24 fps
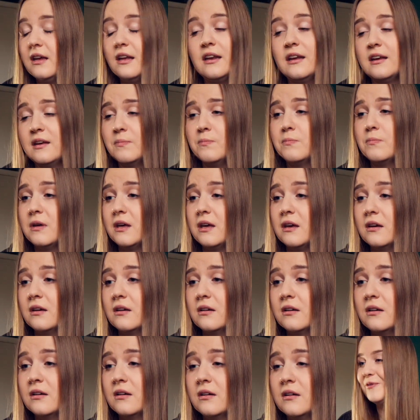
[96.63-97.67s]
it hit me.
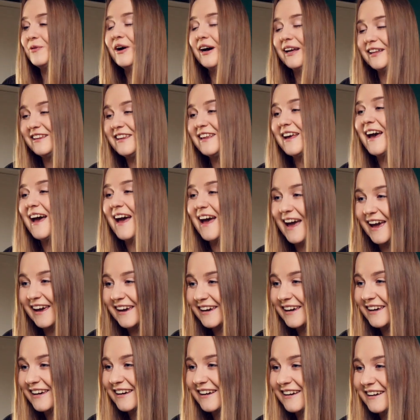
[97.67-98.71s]
What the
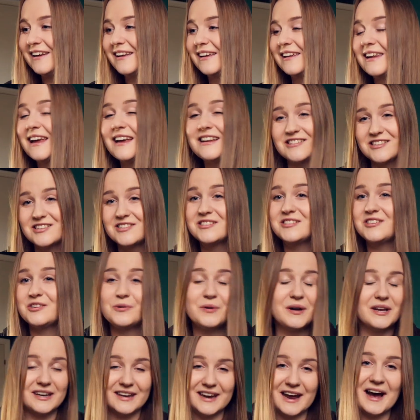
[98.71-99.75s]
heck? Let's just do
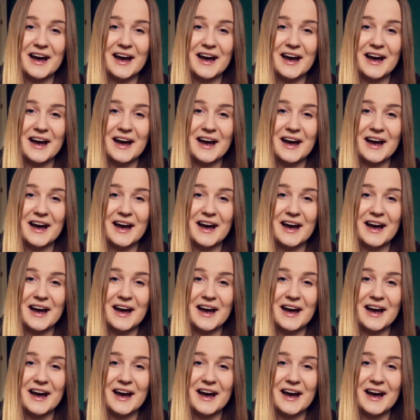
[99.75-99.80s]
it